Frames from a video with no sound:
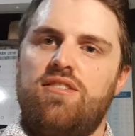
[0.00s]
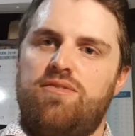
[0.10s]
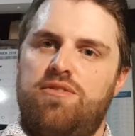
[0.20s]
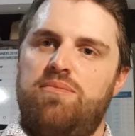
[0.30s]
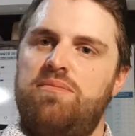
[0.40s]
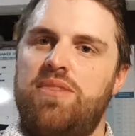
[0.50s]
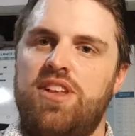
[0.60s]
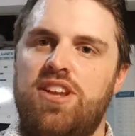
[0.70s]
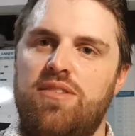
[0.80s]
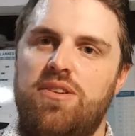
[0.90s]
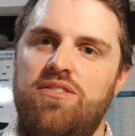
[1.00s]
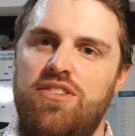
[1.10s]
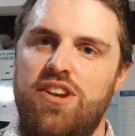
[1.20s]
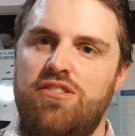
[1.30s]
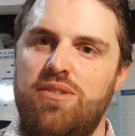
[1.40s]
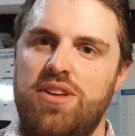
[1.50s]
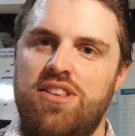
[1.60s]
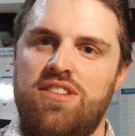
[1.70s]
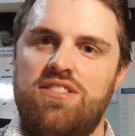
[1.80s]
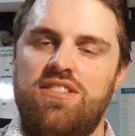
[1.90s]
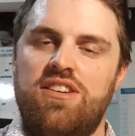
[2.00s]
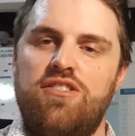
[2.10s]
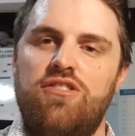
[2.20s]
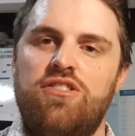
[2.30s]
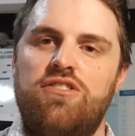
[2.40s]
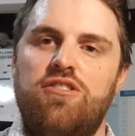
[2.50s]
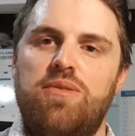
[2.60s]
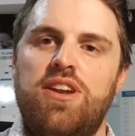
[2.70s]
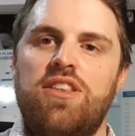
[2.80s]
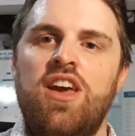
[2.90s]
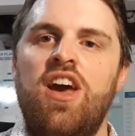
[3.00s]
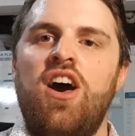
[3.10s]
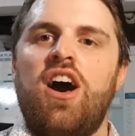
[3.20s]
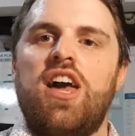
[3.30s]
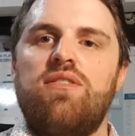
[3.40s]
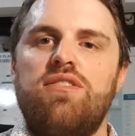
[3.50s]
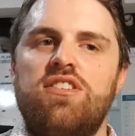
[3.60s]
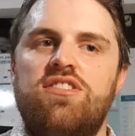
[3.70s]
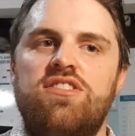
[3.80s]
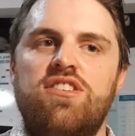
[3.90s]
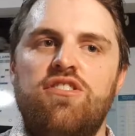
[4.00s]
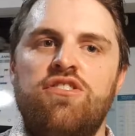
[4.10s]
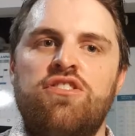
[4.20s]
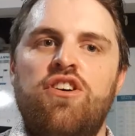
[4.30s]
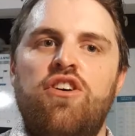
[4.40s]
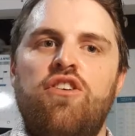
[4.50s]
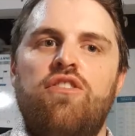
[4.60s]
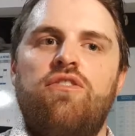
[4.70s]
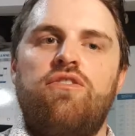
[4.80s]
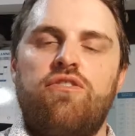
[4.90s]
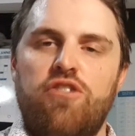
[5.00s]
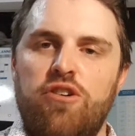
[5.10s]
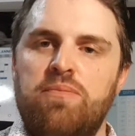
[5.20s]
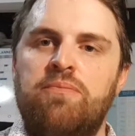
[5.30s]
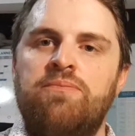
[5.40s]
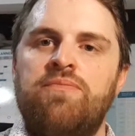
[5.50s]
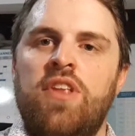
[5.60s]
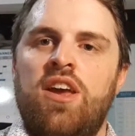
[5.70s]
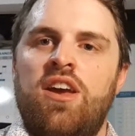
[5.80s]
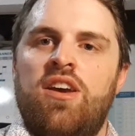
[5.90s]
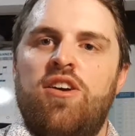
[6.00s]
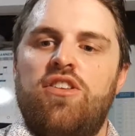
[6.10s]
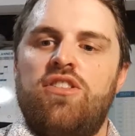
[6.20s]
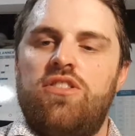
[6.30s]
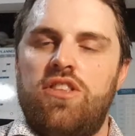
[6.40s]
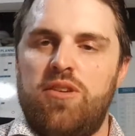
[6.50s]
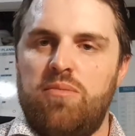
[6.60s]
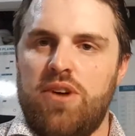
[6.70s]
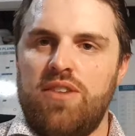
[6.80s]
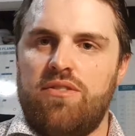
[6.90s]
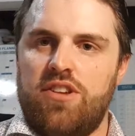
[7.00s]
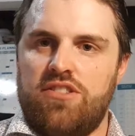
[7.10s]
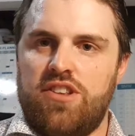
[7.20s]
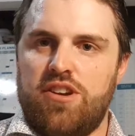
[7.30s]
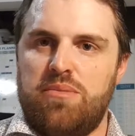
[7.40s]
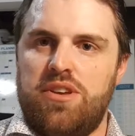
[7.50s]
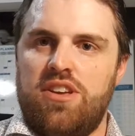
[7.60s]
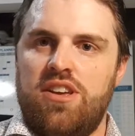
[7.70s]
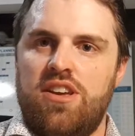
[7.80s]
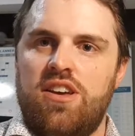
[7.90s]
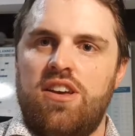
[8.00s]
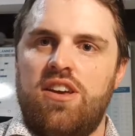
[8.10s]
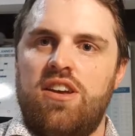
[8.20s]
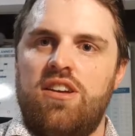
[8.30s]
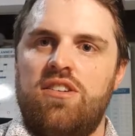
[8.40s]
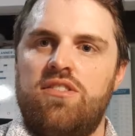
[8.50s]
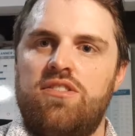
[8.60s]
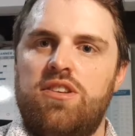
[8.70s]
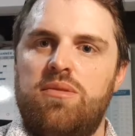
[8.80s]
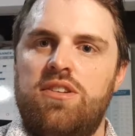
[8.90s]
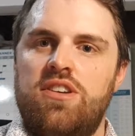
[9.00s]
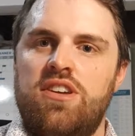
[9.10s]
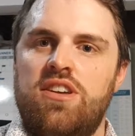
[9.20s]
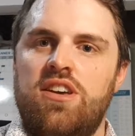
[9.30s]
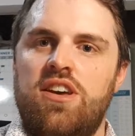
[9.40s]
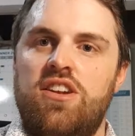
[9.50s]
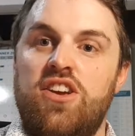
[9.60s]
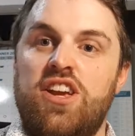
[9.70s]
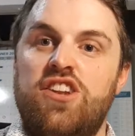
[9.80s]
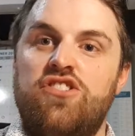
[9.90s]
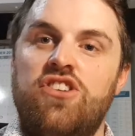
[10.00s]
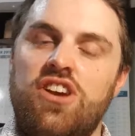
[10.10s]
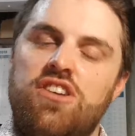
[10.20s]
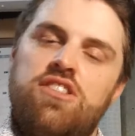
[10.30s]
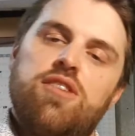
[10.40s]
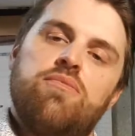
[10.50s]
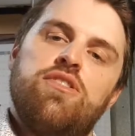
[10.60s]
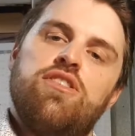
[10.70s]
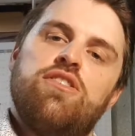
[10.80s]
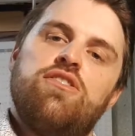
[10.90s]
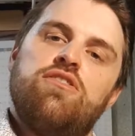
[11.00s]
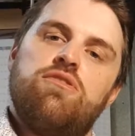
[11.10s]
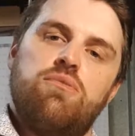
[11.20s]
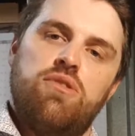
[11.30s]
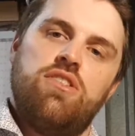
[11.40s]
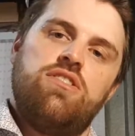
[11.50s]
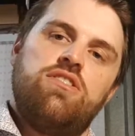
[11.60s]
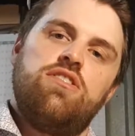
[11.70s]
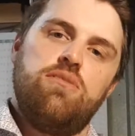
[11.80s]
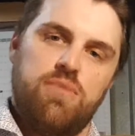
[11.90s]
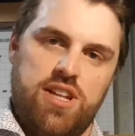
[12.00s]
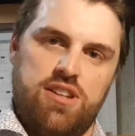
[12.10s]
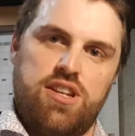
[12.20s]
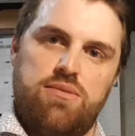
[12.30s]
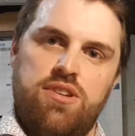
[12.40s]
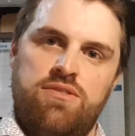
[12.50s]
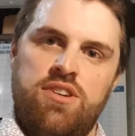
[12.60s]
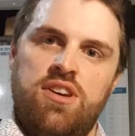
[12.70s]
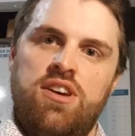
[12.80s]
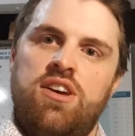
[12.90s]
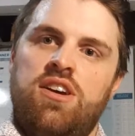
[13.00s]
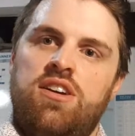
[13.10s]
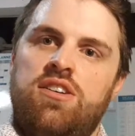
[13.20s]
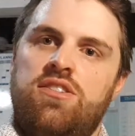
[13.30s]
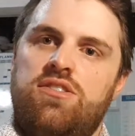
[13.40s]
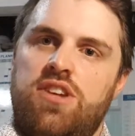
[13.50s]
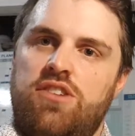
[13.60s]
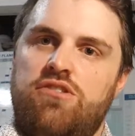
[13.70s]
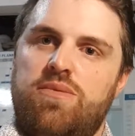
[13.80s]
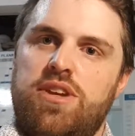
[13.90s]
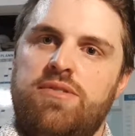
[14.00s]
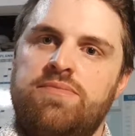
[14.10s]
from maladaptive daydreaming, that's not, I have all these skills from the mindfulness therapy and CBT, and I can target them towards the maladaptive daydreaming.